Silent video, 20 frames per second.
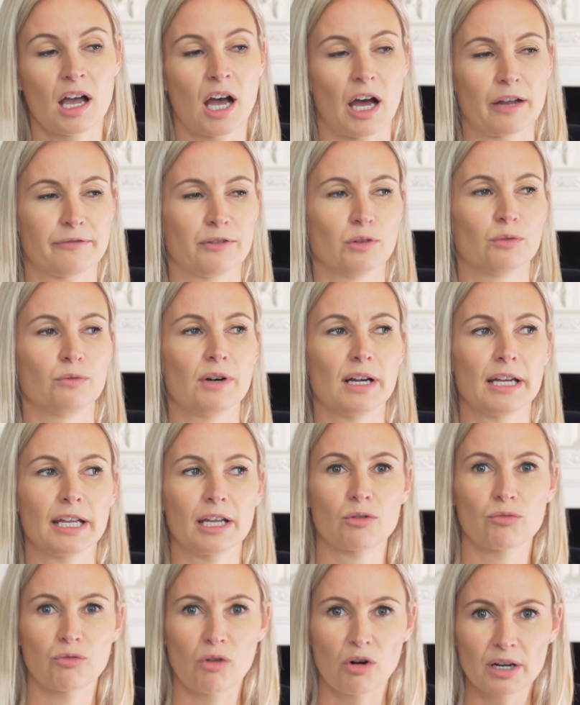I'd feel really
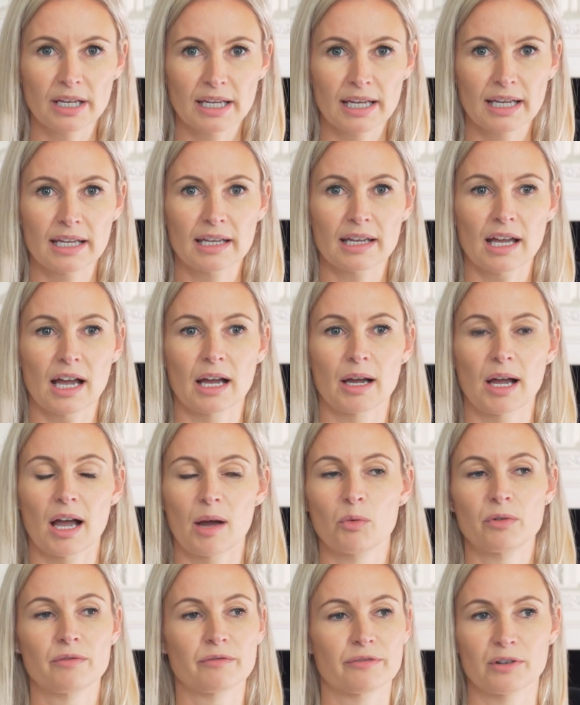groggy,
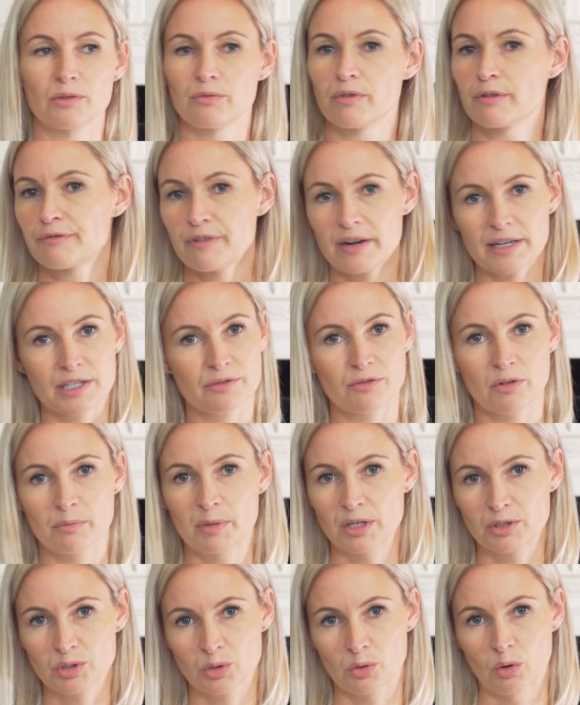I wouldn't feel refreshed from
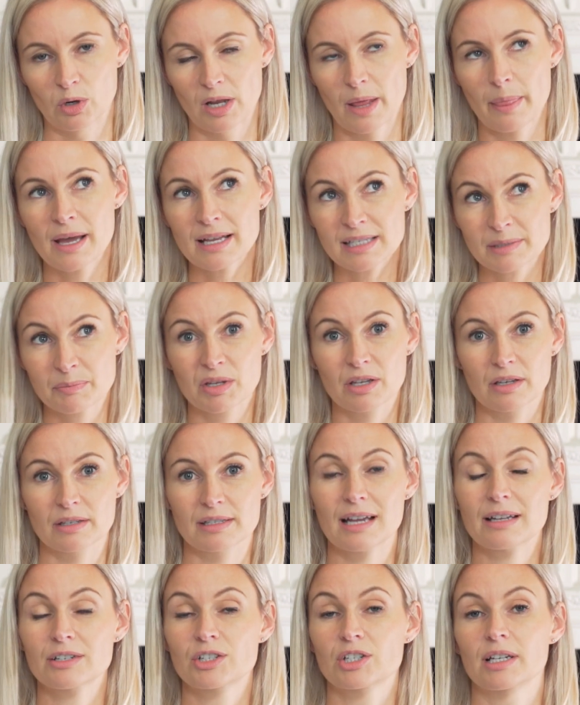it at all. And that's
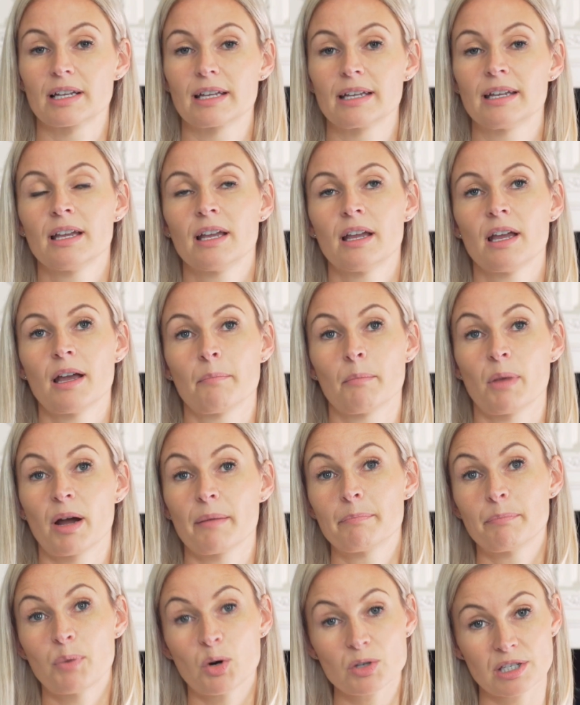because actually my
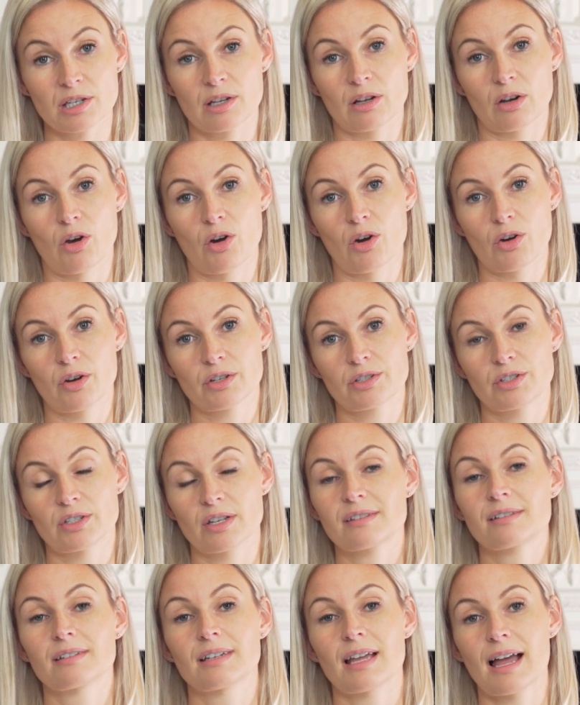body clock
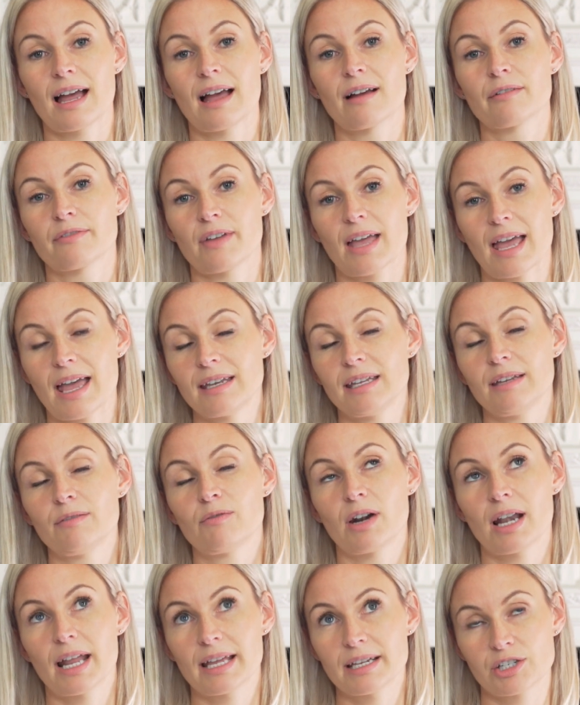doesn't have any
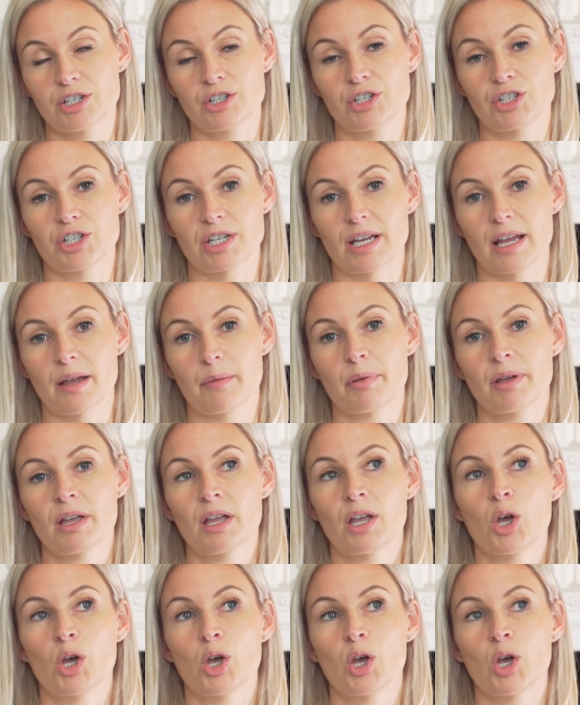relationship